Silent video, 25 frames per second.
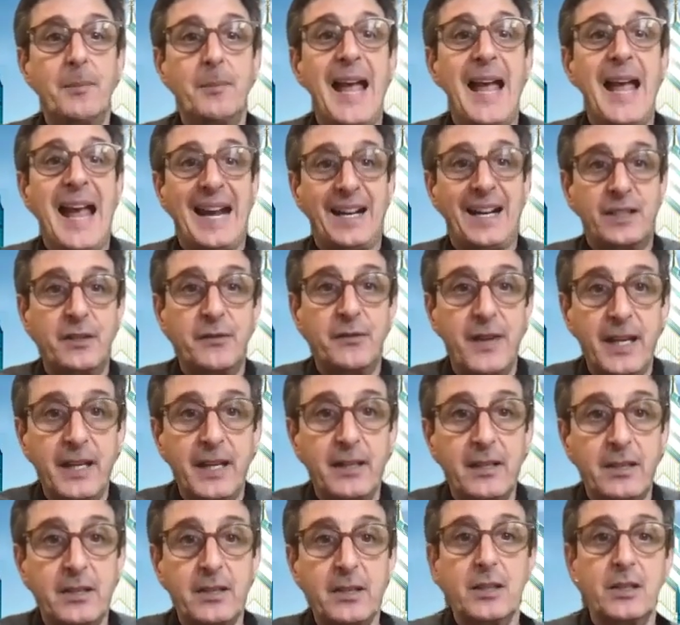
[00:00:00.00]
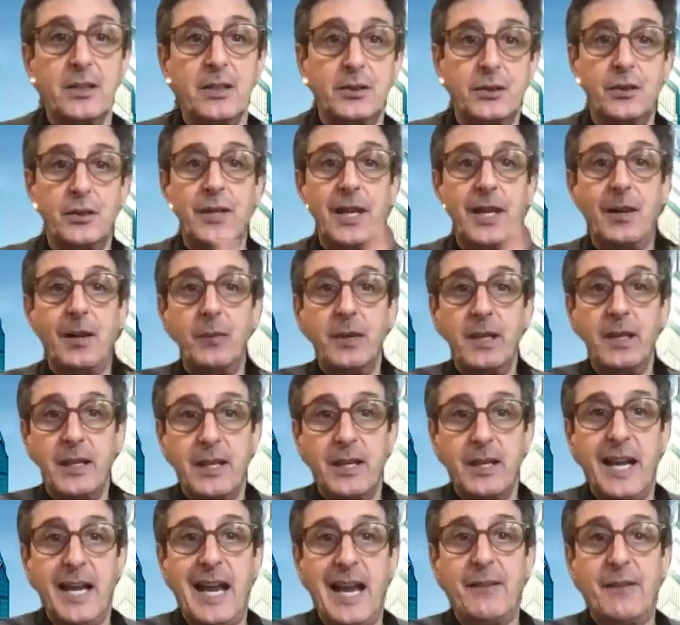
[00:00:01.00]
activate so that we
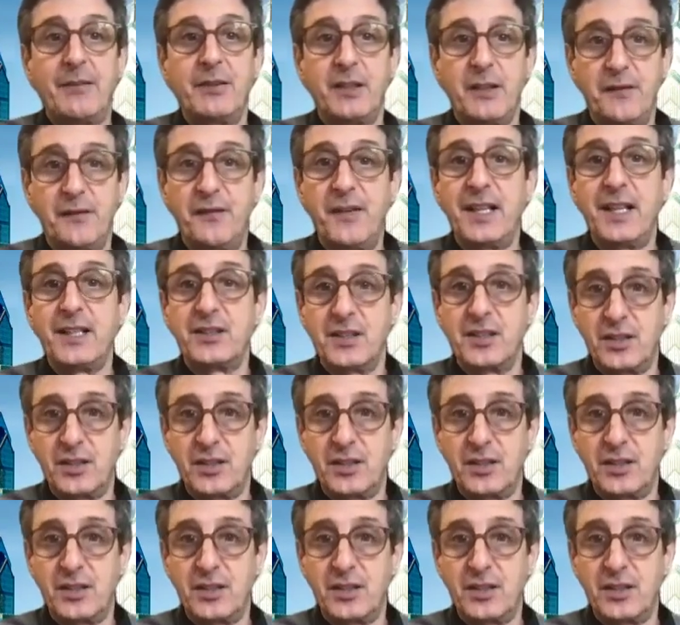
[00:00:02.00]
can have a defense